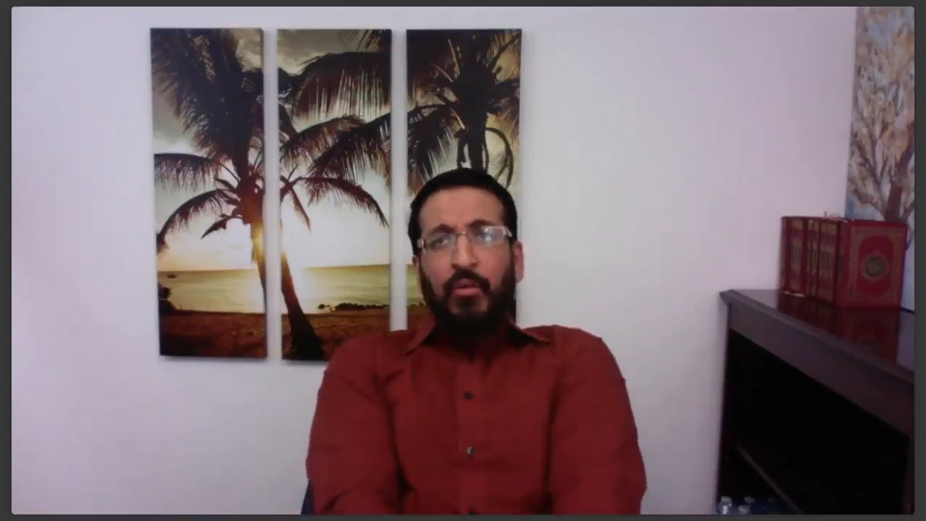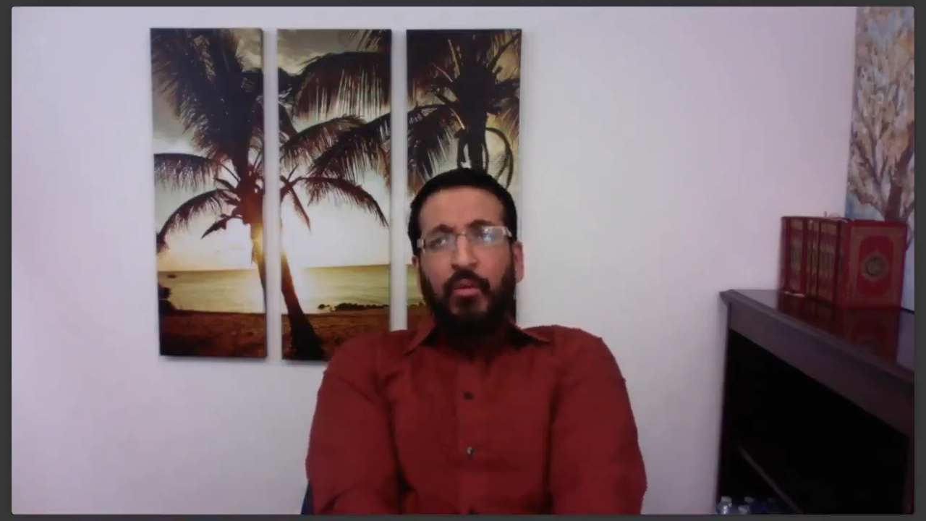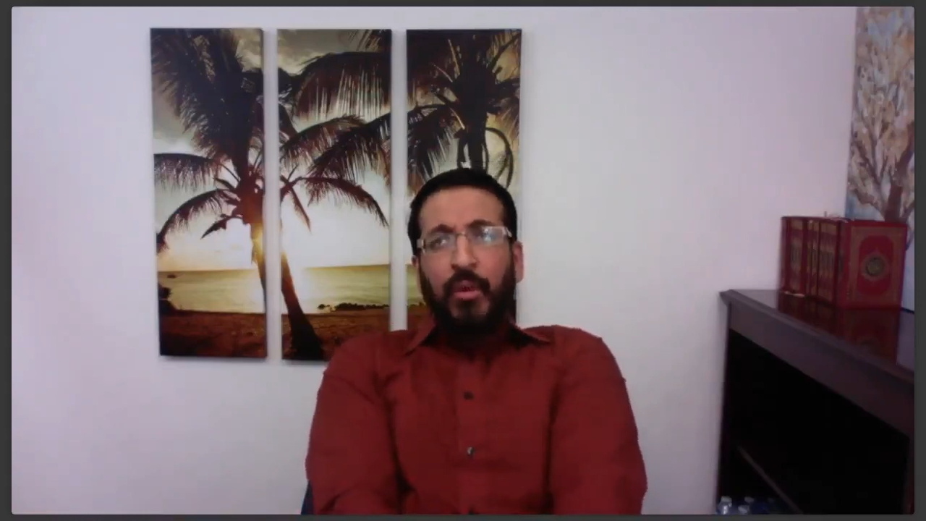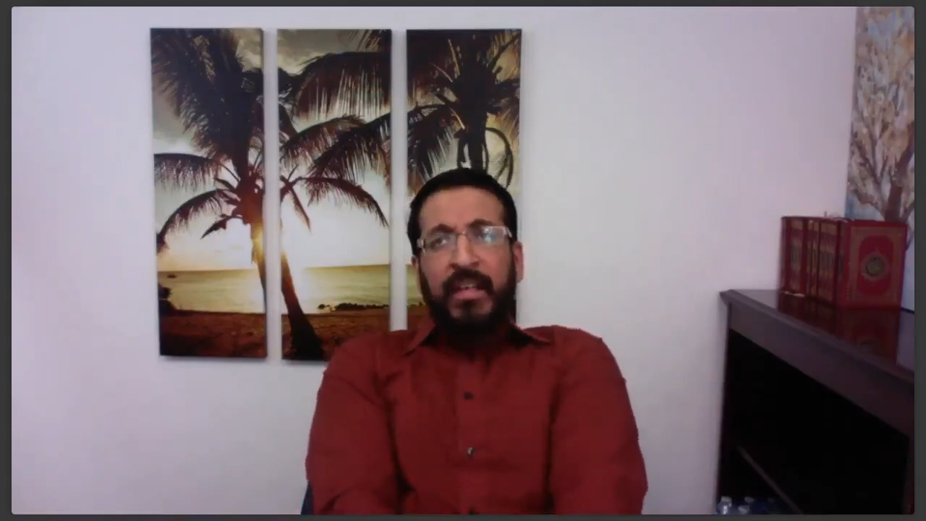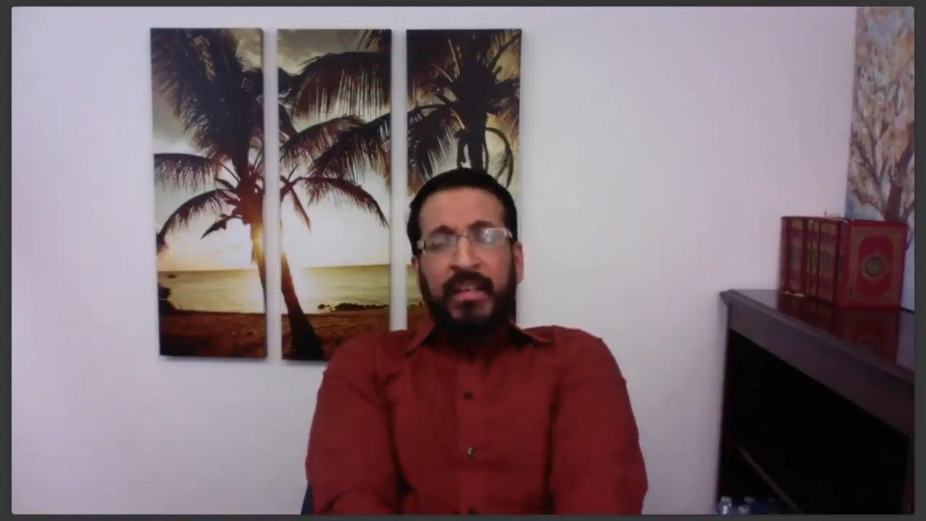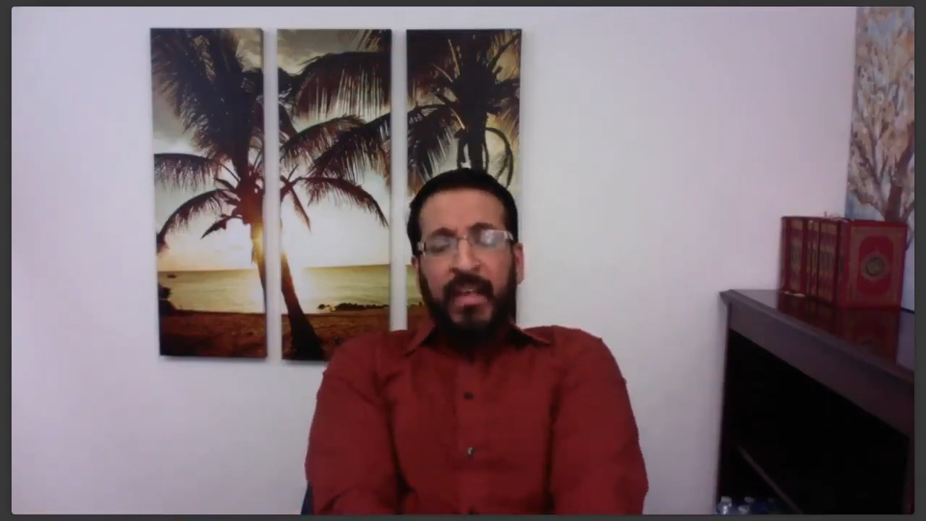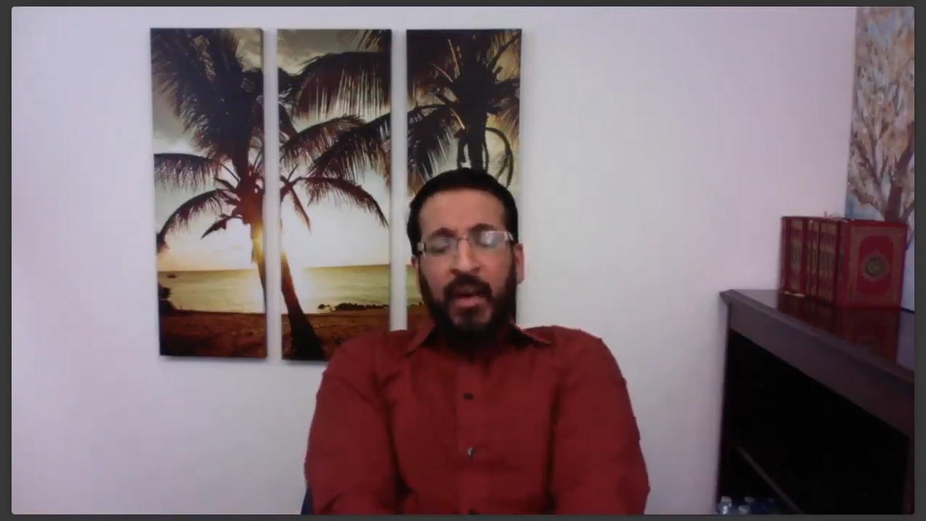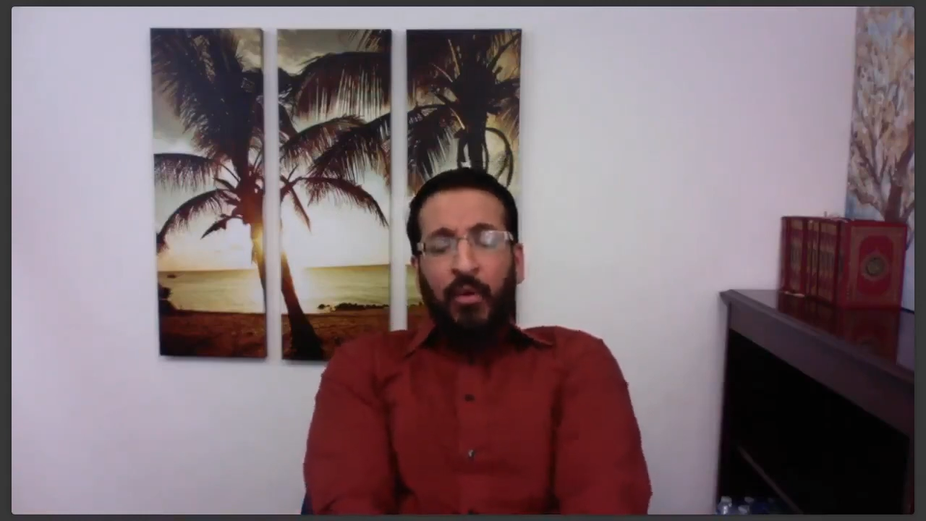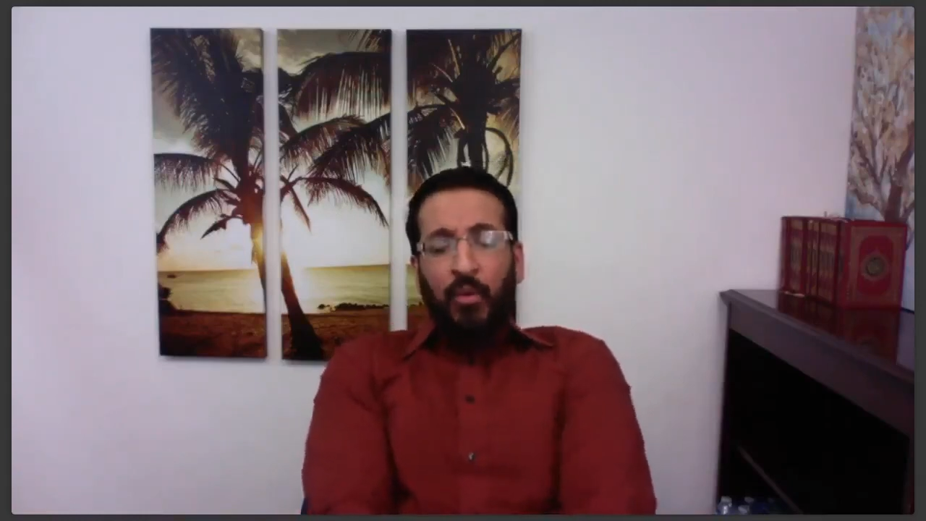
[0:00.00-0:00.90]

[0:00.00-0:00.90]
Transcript: right now,